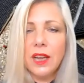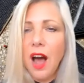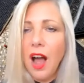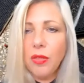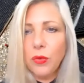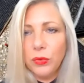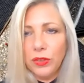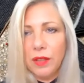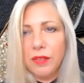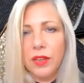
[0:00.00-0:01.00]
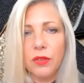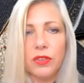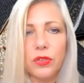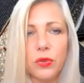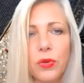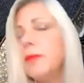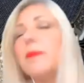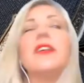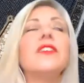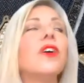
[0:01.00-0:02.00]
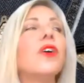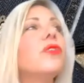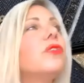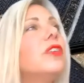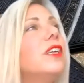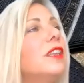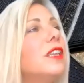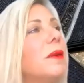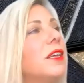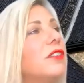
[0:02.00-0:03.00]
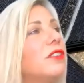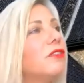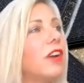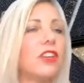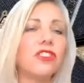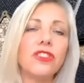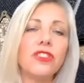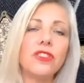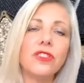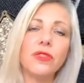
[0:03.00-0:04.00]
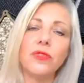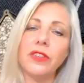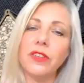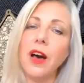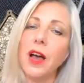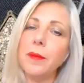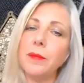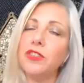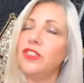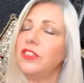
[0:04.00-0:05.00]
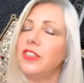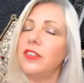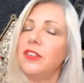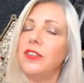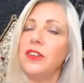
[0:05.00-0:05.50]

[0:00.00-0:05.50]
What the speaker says: I thought nothing of adorning myself in the best fashions of the time," she said,